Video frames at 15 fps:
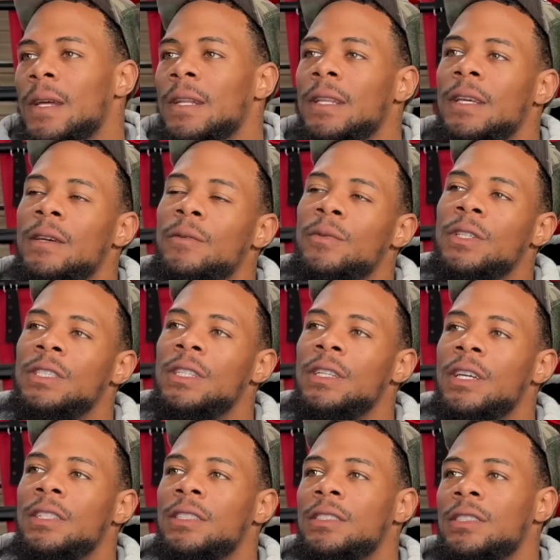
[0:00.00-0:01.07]
It wasn't
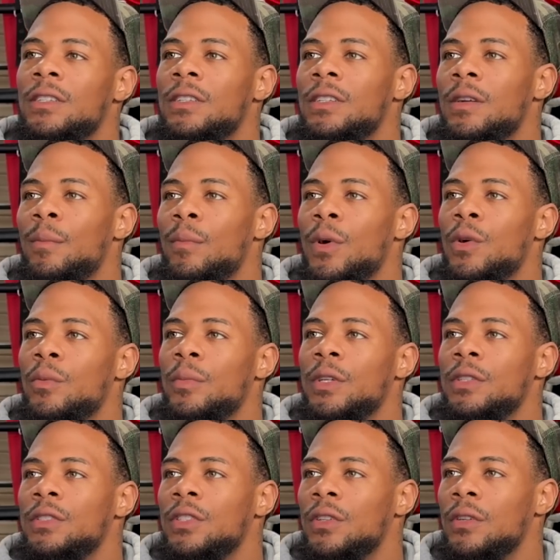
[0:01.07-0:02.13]
necessarily a
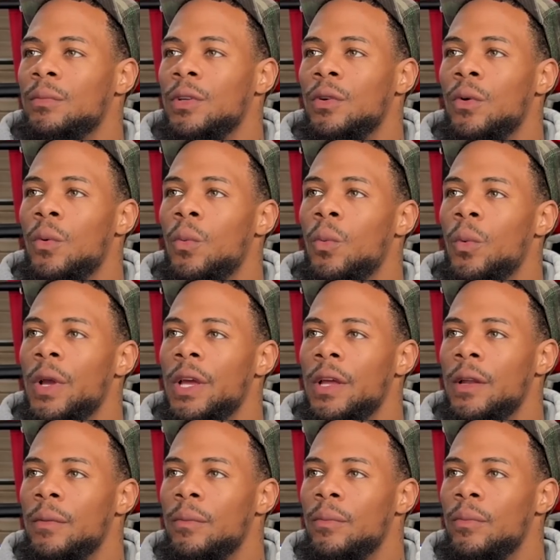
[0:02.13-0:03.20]
moment, tournament, or
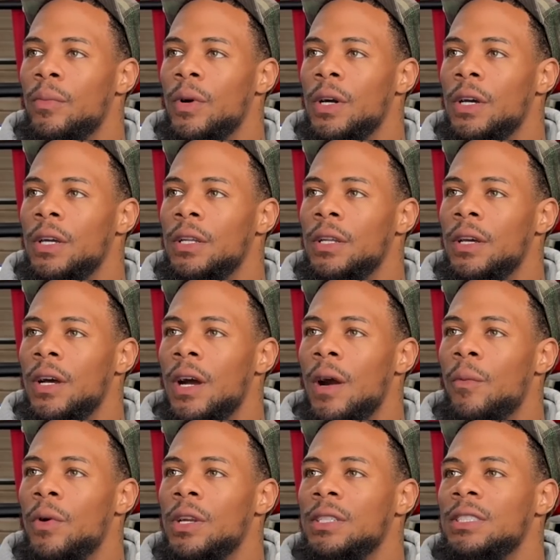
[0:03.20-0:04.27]
win, but I
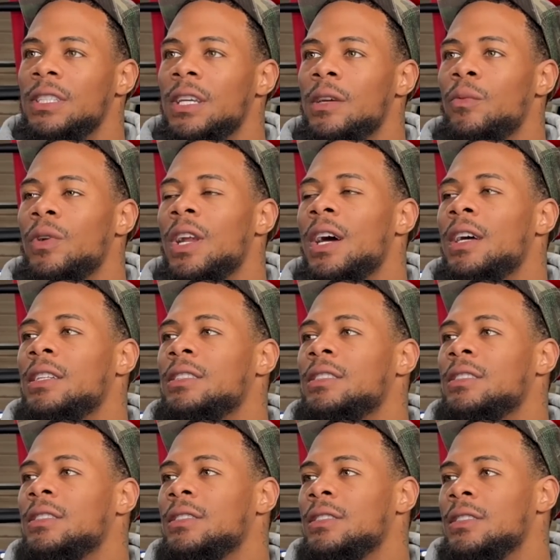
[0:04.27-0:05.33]
want to say when I
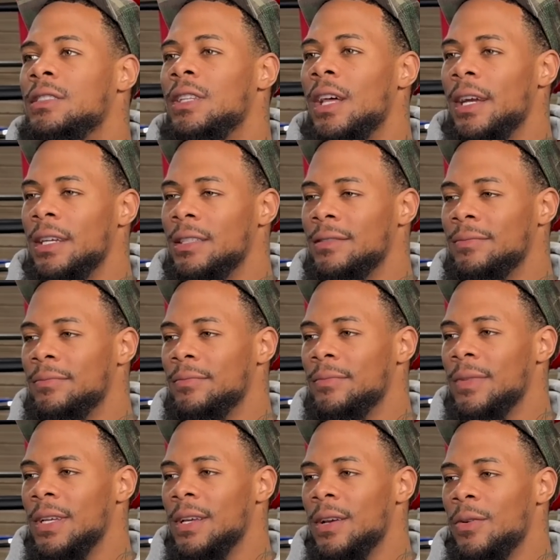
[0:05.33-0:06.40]

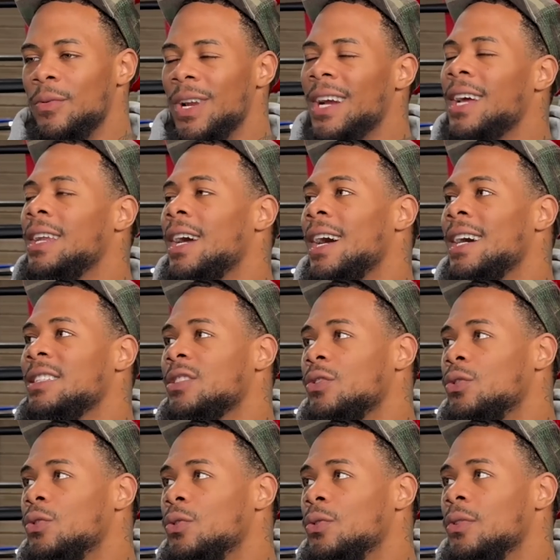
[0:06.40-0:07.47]
got to high
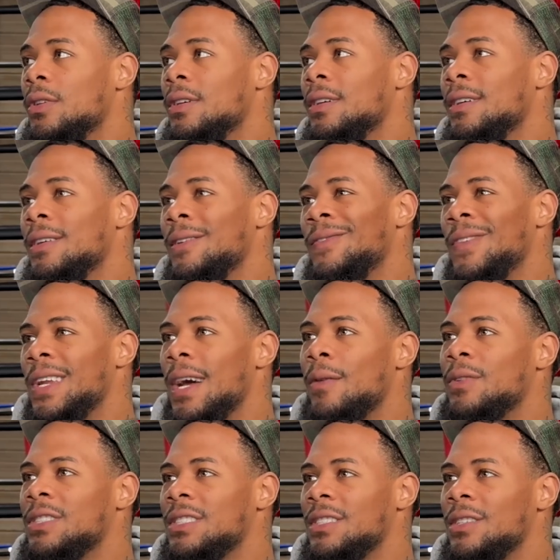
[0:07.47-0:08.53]
school and I
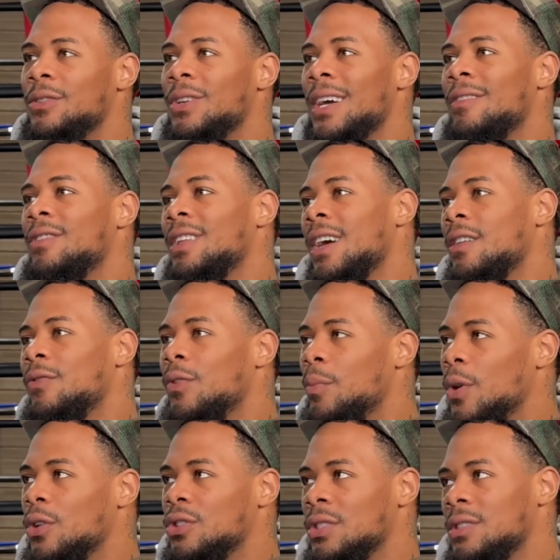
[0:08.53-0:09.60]
was still having like
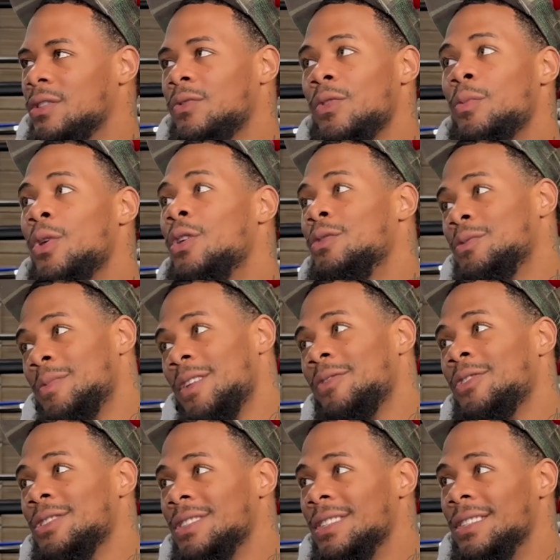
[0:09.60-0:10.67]
football dreams. Football was my
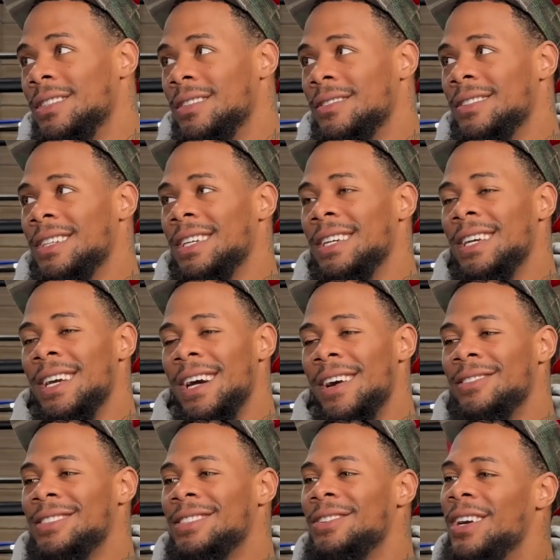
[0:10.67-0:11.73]
first love. I was still having